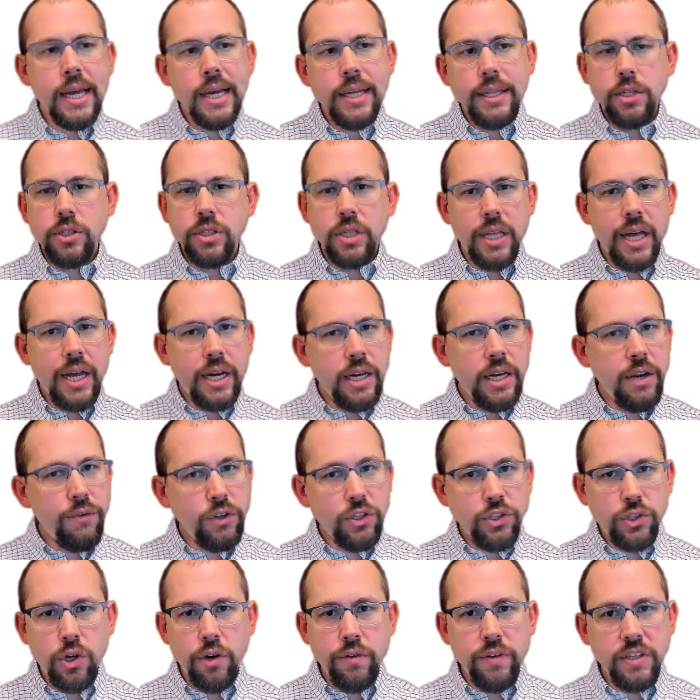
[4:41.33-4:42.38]
There's a lot of
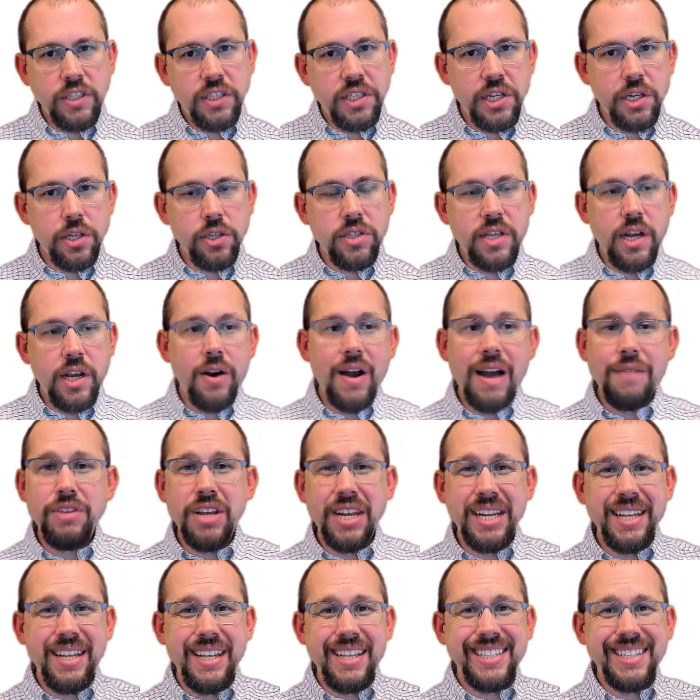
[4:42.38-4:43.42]
different service tiers there. I've
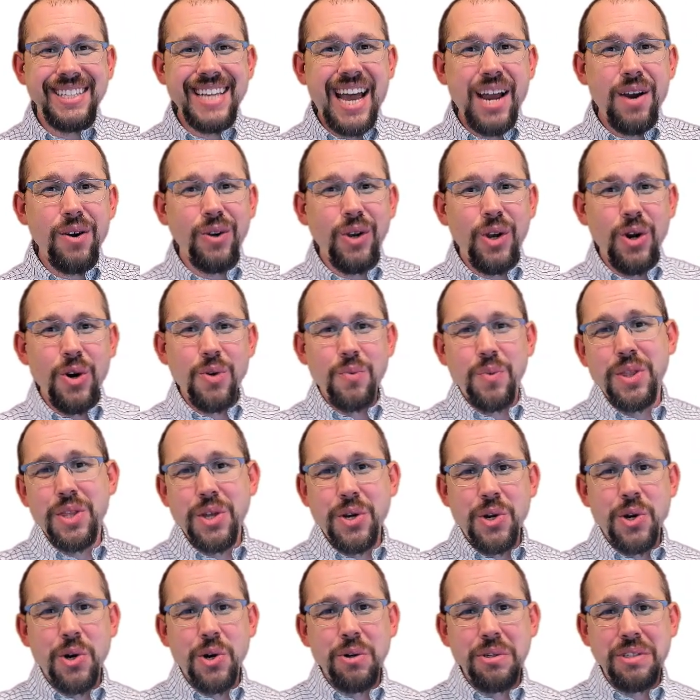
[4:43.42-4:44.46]
done an entire Learn with the
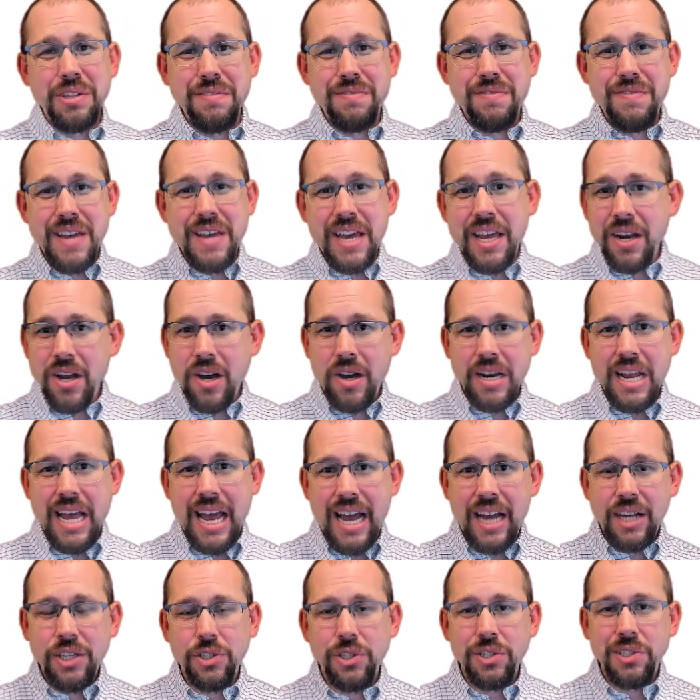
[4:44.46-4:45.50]
Nerds event on
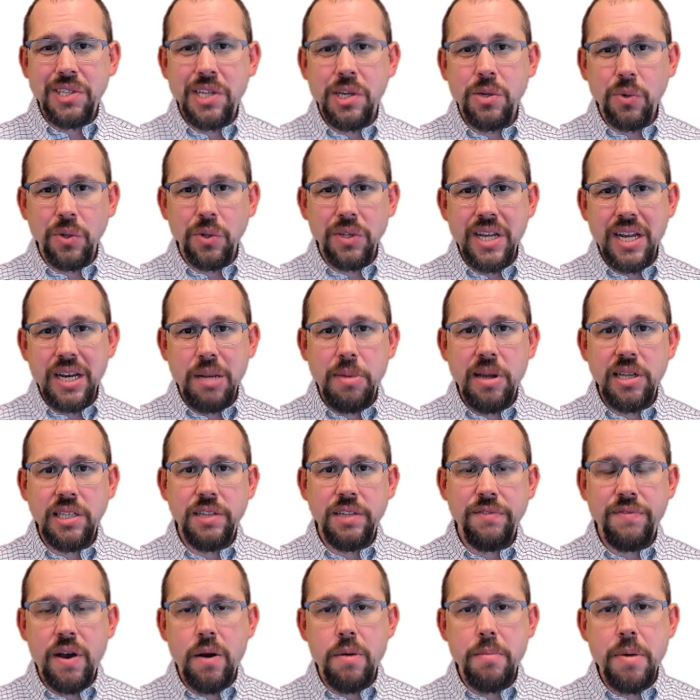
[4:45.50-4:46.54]
Azure SQL Database,
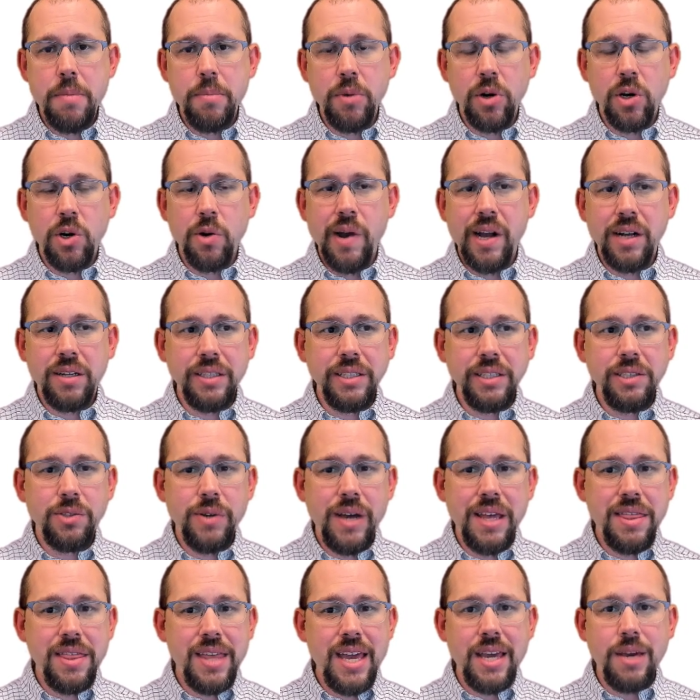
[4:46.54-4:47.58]
if I remember correctly. So
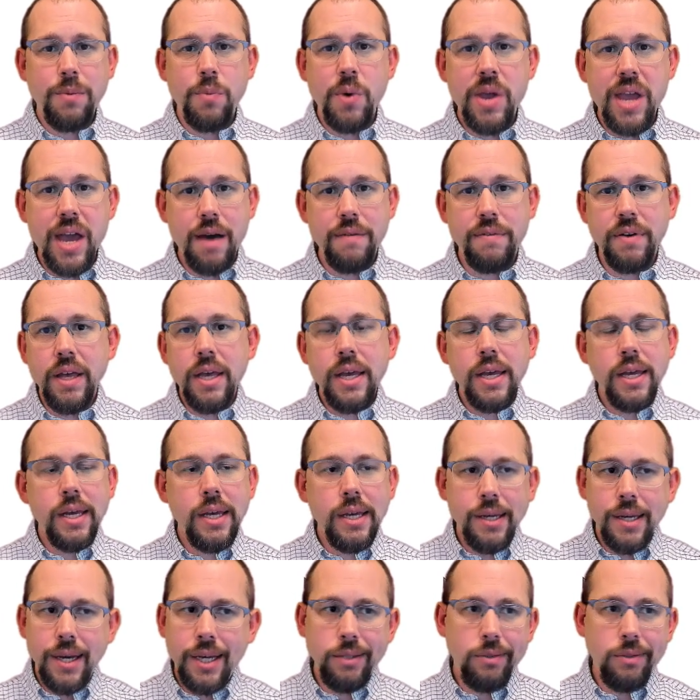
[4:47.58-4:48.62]
I think we have a,
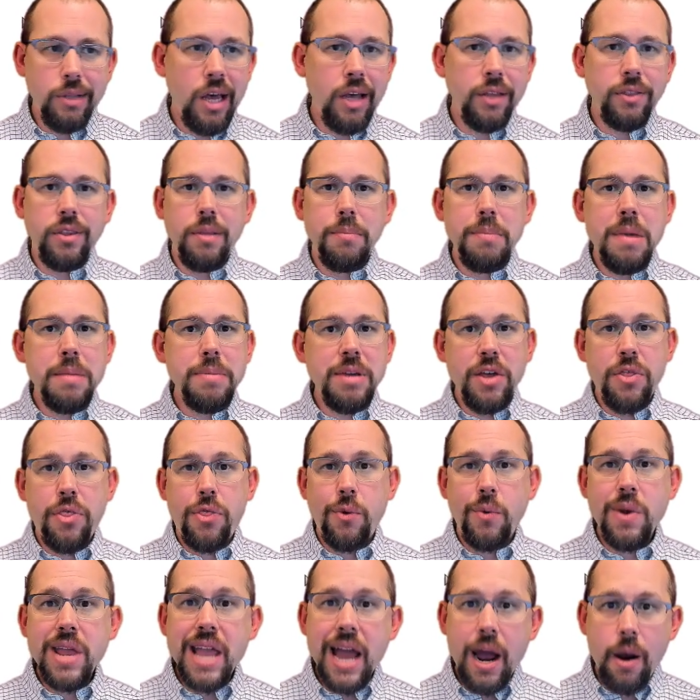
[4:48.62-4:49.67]
a, a maybe a
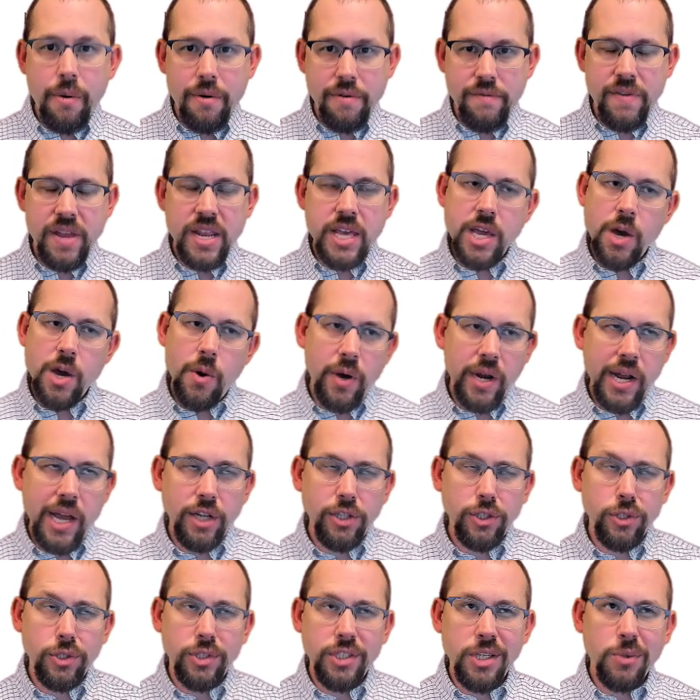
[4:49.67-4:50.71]
three-hour video on
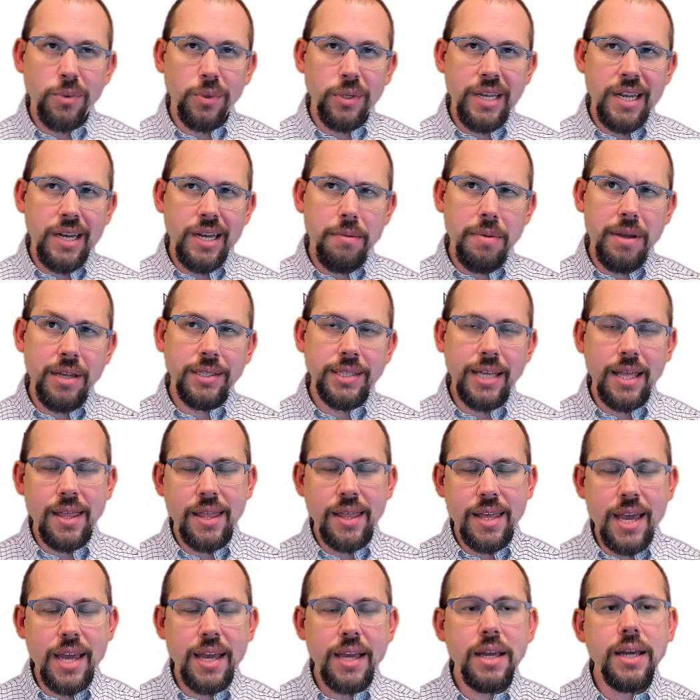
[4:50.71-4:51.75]
Azure SQL Database, I
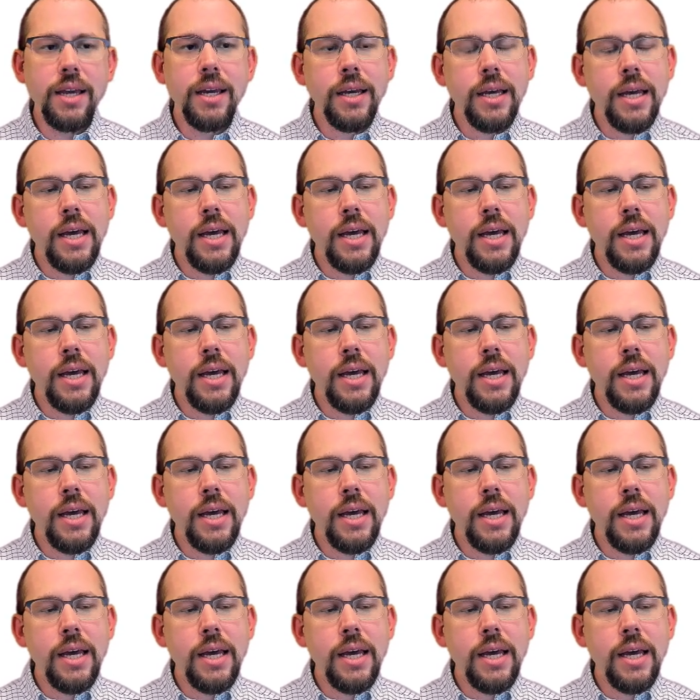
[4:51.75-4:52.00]
think.